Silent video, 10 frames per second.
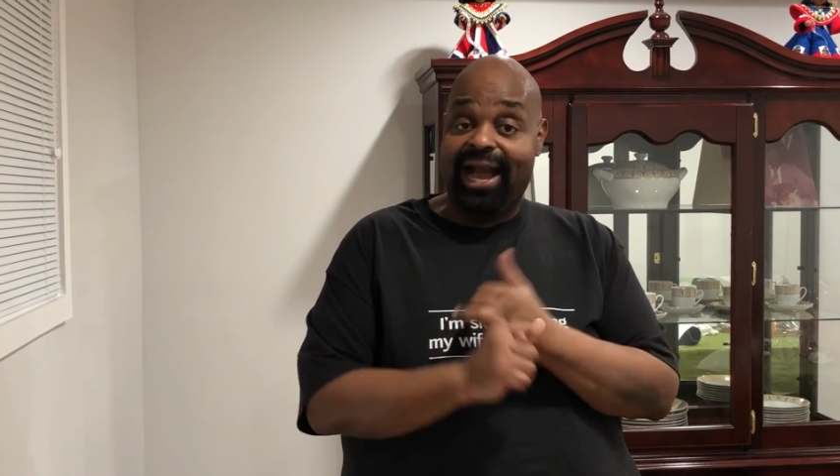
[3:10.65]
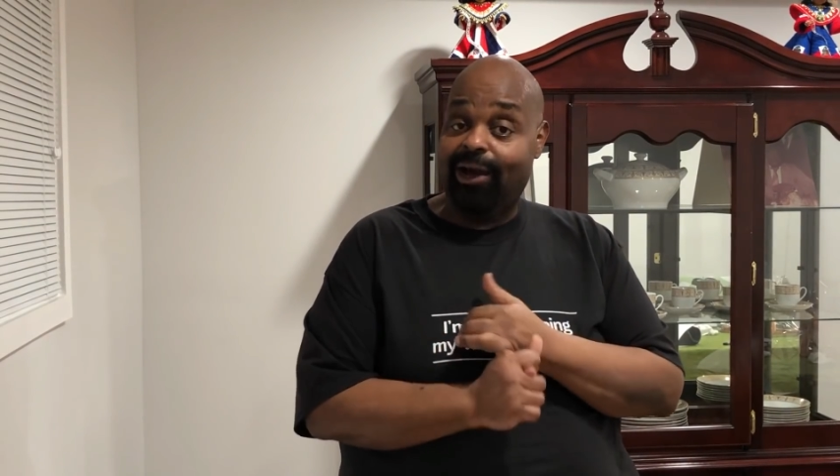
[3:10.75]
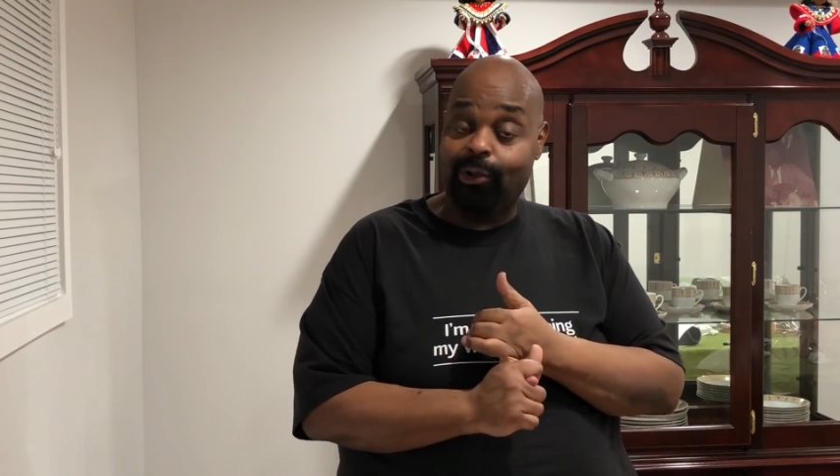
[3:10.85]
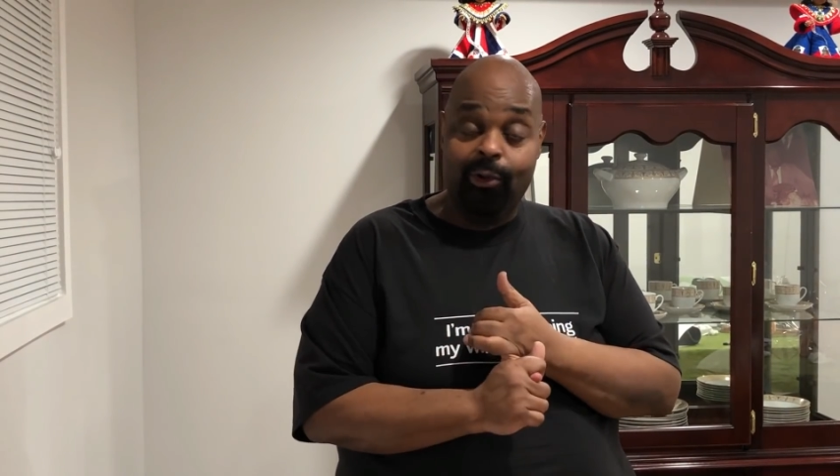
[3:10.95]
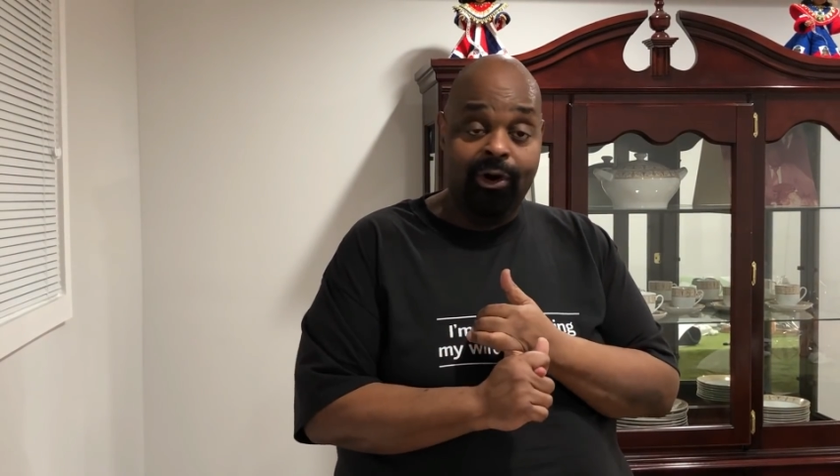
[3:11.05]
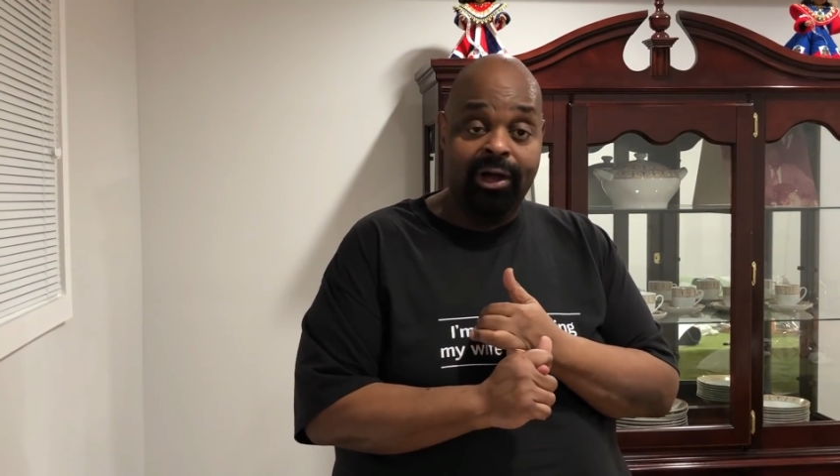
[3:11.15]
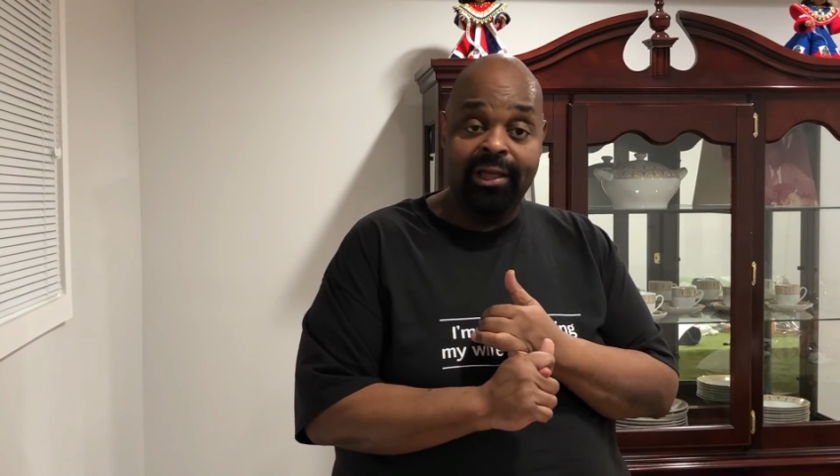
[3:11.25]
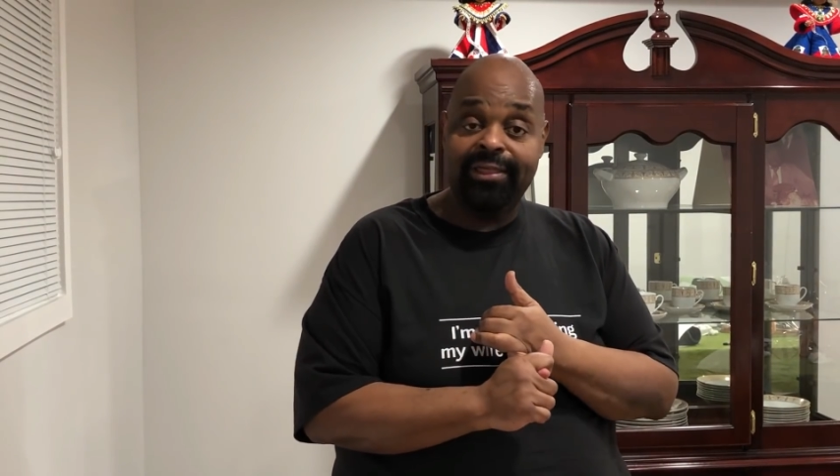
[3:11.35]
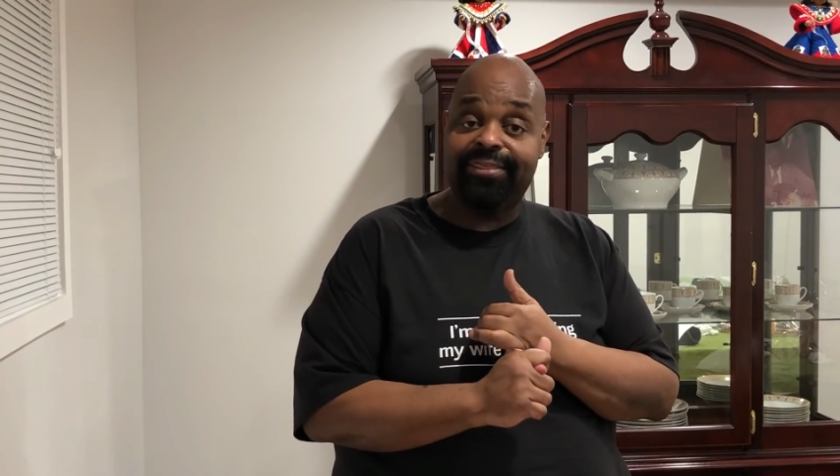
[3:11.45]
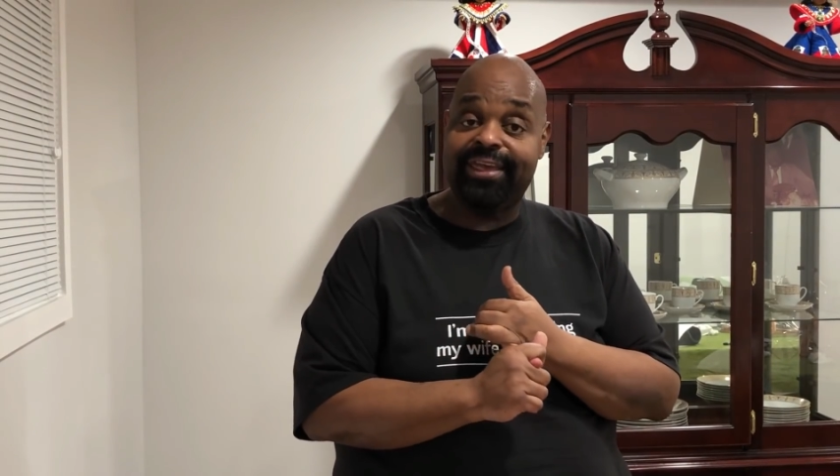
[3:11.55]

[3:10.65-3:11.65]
Outlaw,